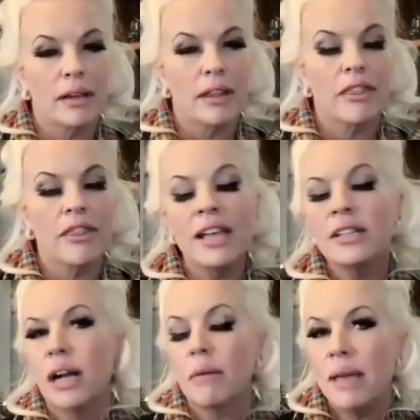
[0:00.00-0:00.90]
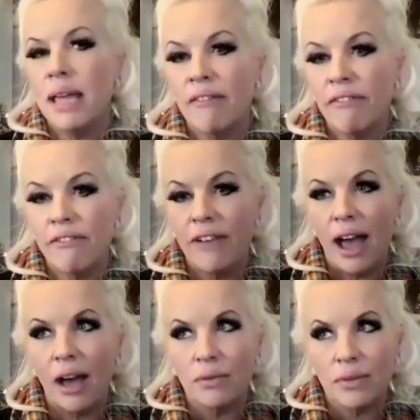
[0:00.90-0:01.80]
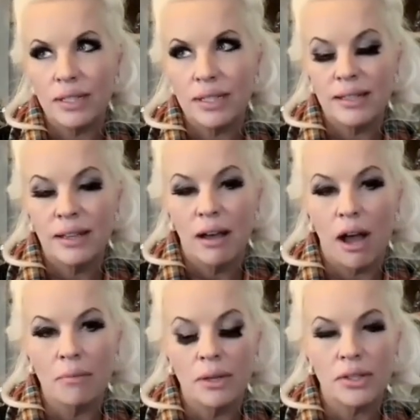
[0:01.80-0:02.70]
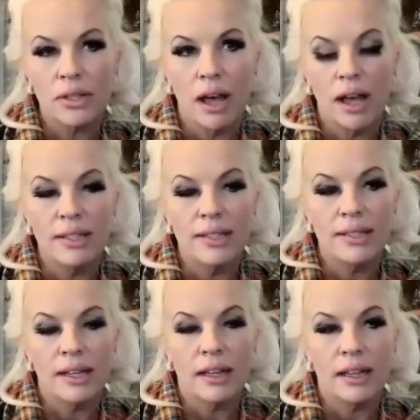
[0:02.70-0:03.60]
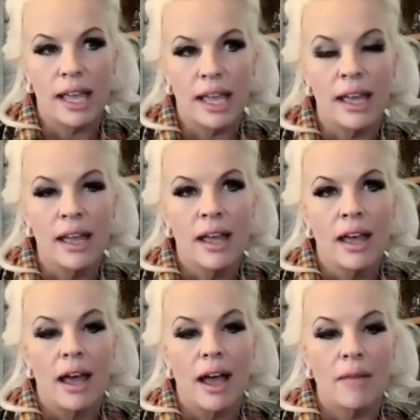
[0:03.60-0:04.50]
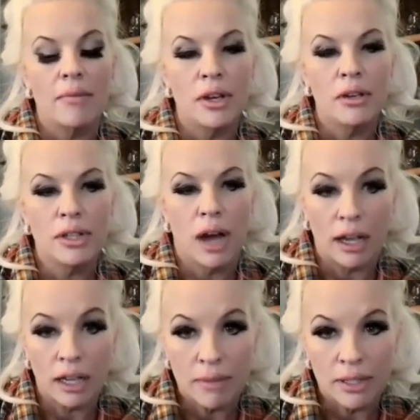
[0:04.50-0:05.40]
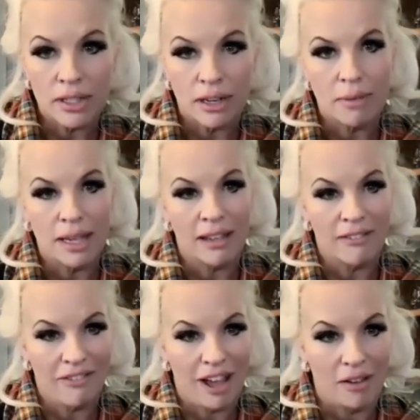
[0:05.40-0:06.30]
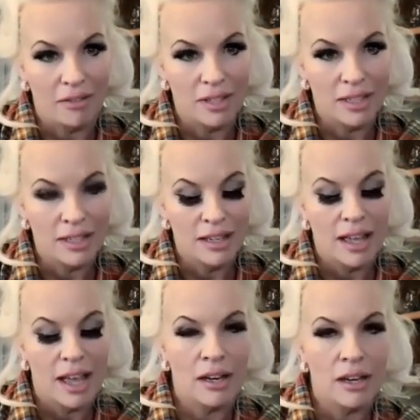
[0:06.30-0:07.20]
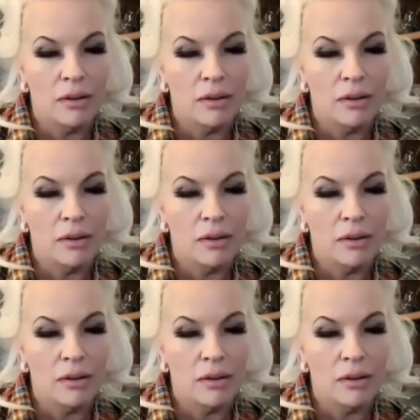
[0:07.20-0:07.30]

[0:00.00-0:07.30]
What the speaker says: things are being found almost constantly. New documents are being found and new